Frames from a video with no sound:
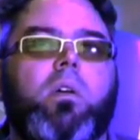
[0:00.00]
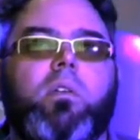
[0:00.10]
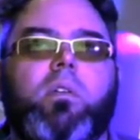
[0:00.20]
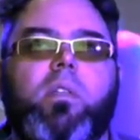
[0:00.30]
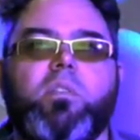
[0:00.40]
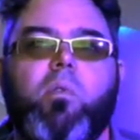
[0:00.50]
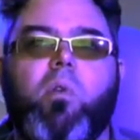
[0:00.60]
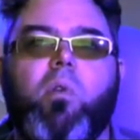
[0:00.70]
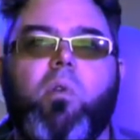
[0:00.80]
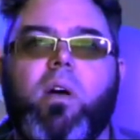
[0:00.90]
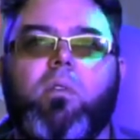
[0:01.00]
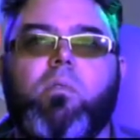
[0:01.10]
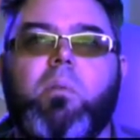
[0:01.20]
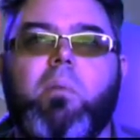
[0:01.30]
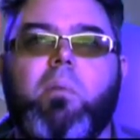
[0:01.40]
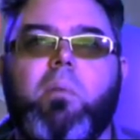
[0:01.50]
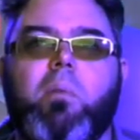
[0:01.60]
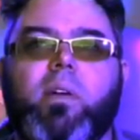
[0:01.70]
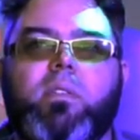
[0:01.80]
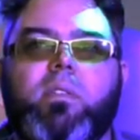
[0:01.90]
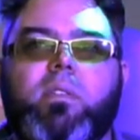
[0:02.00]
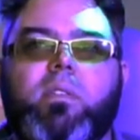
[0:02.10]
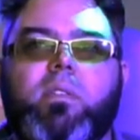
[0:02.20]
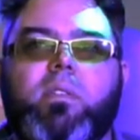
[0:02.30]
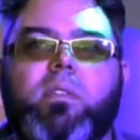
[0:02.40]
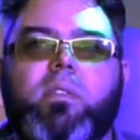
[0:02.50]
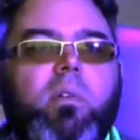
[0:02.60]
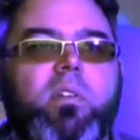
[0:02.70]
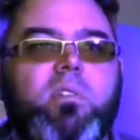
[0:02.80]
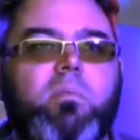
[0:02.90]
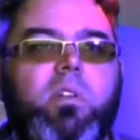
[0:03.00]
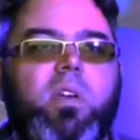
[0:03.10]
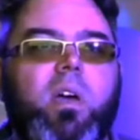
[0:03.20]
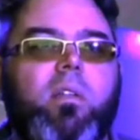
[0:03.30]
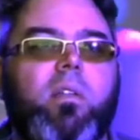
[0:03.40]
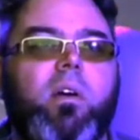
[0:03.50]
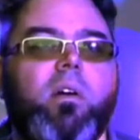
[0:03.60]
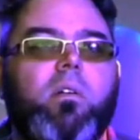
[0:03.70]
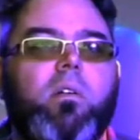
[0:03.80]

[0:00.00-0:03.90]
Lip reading: So there's my wallet, one of my wallets. We got some ETN in there.